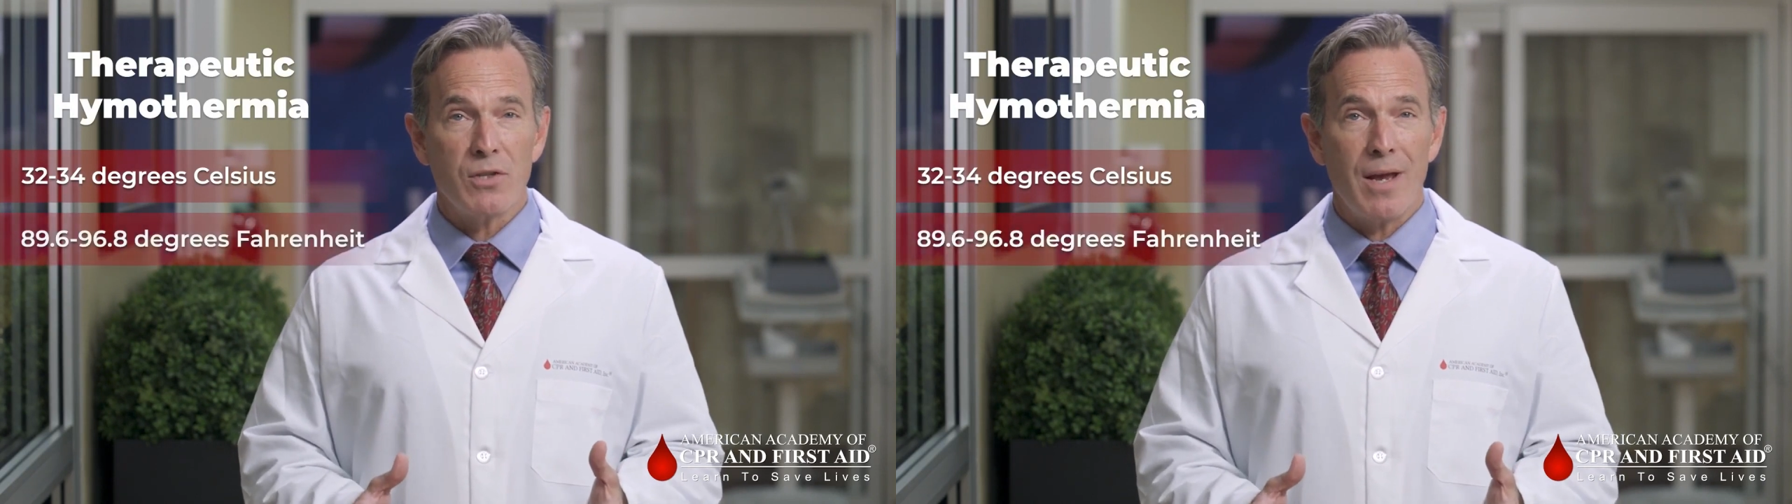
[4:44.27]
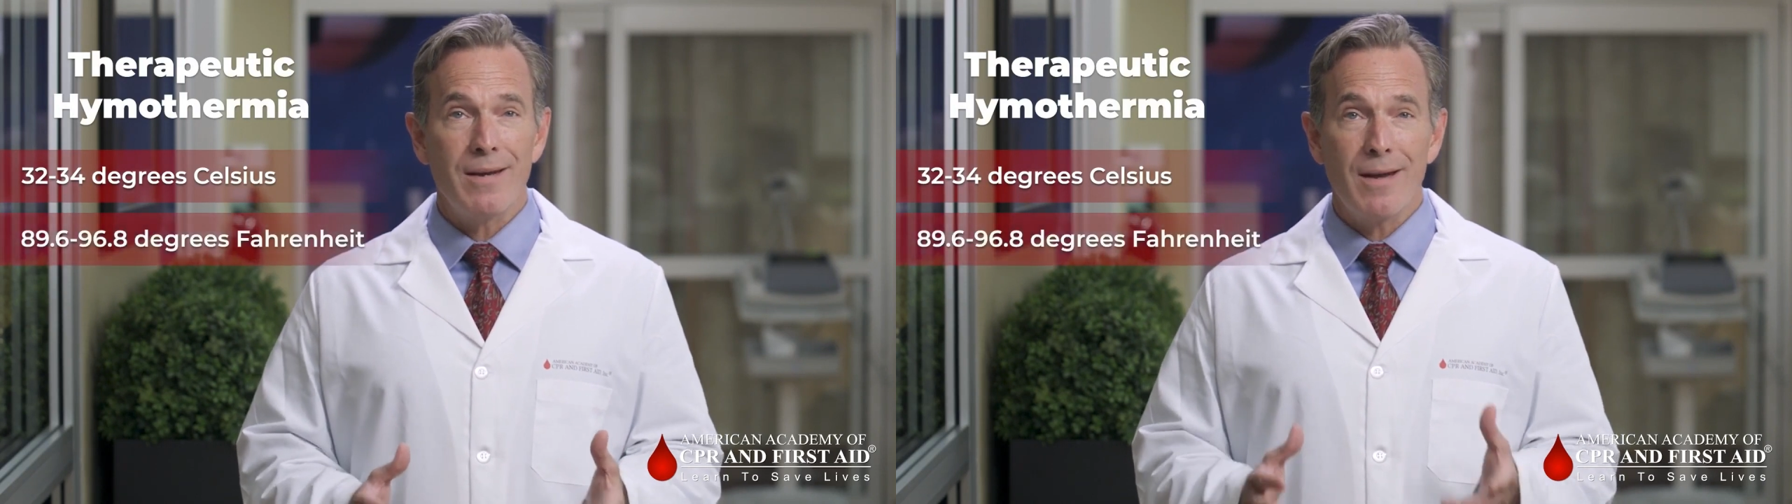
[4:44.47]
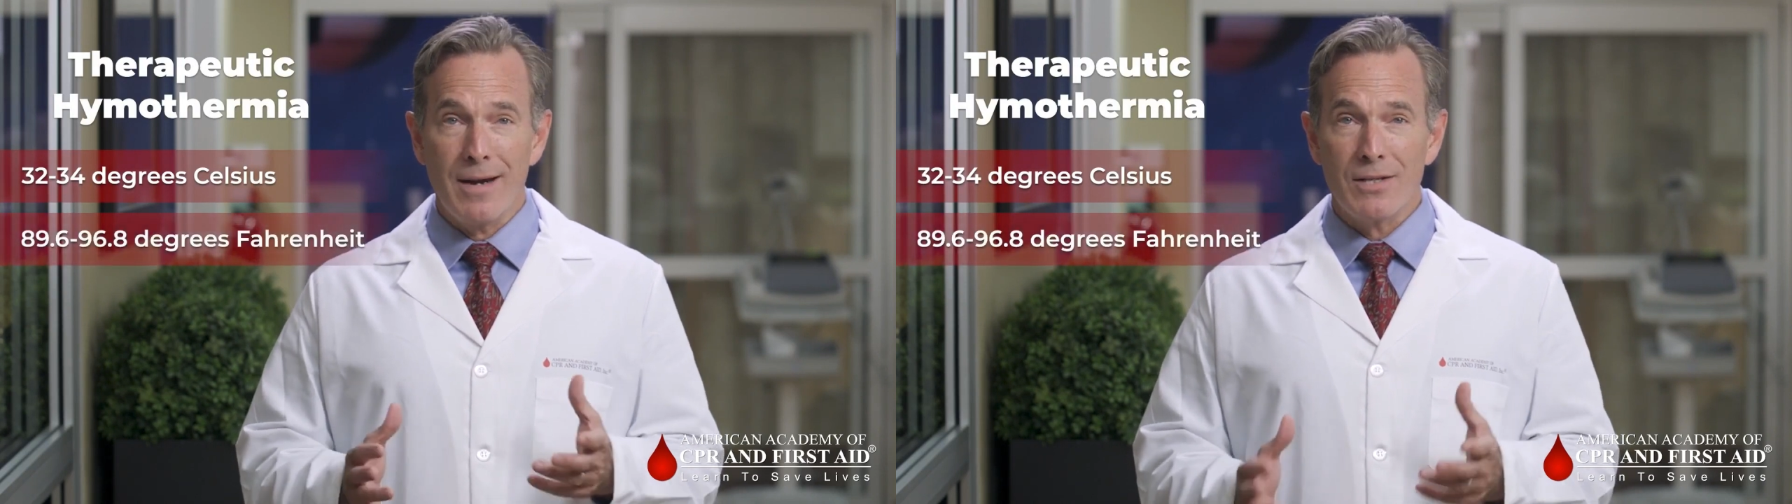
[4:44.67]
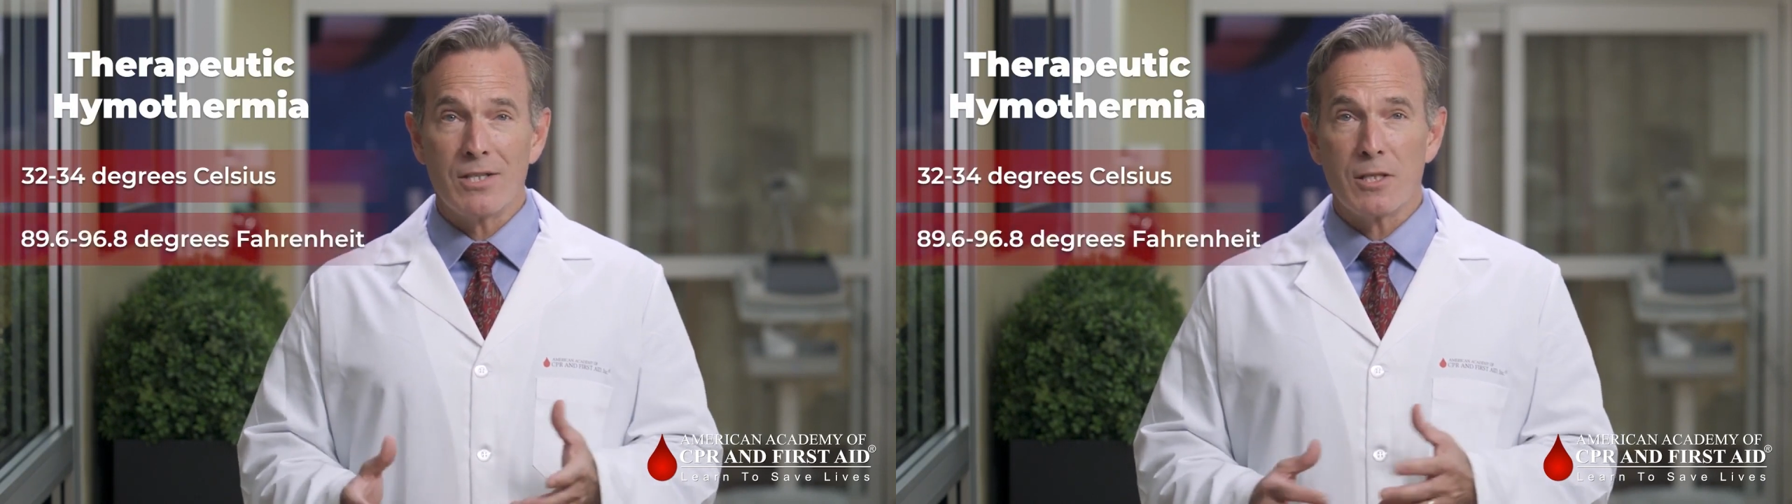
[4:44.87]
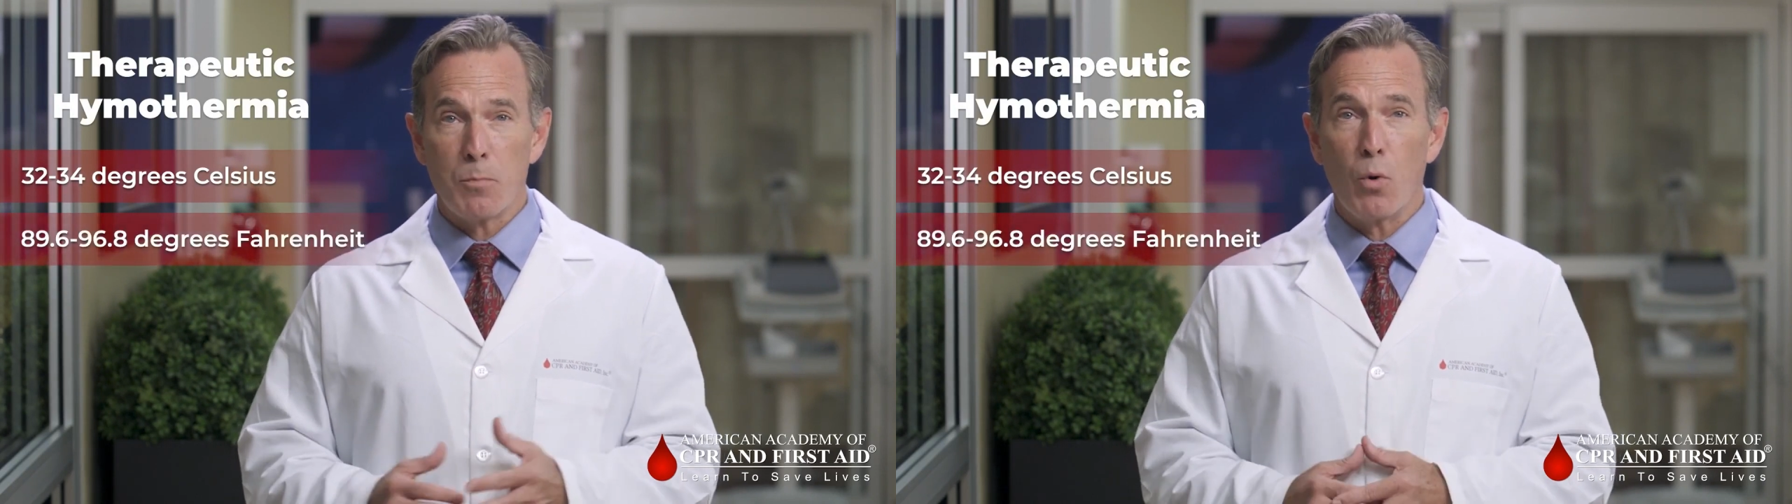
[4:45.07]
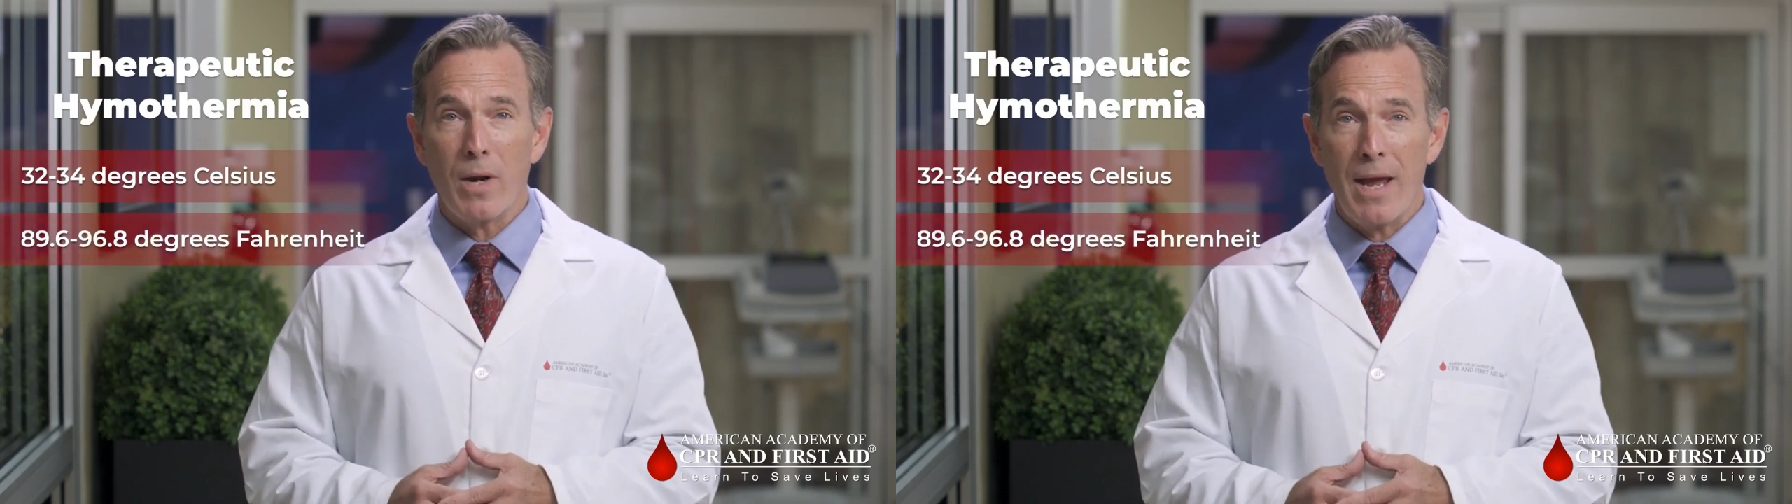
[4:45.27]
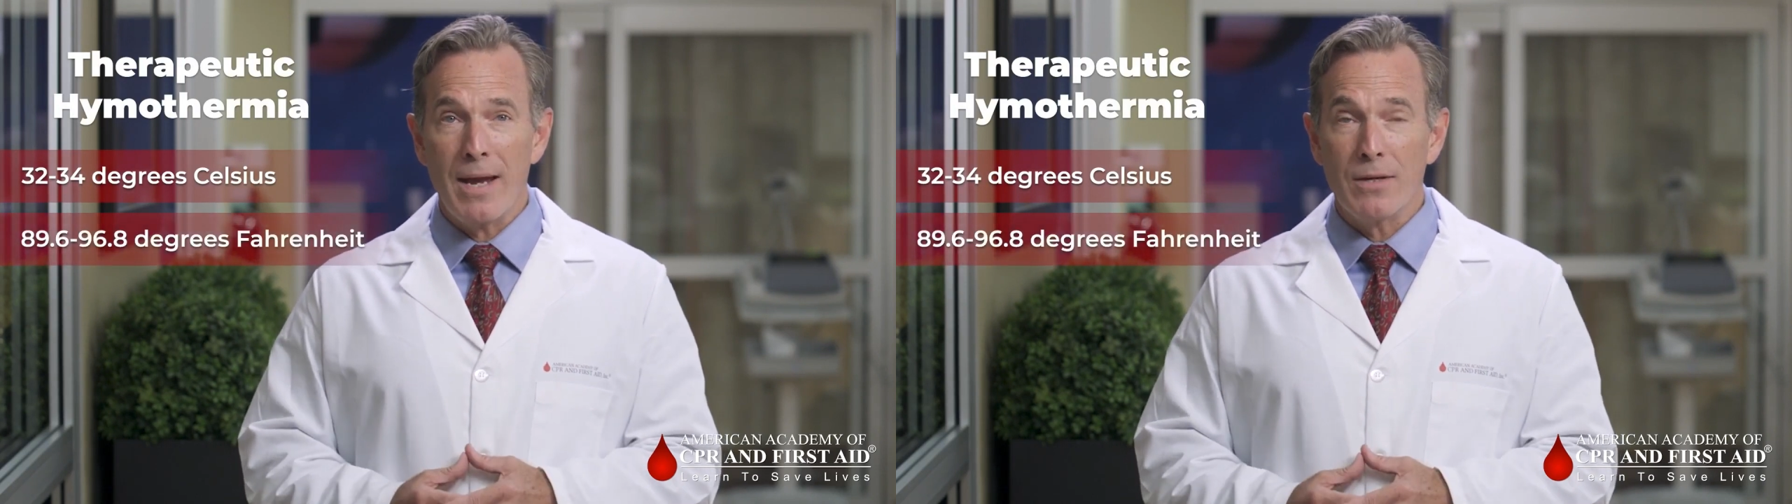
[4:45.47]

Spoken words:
and 96.8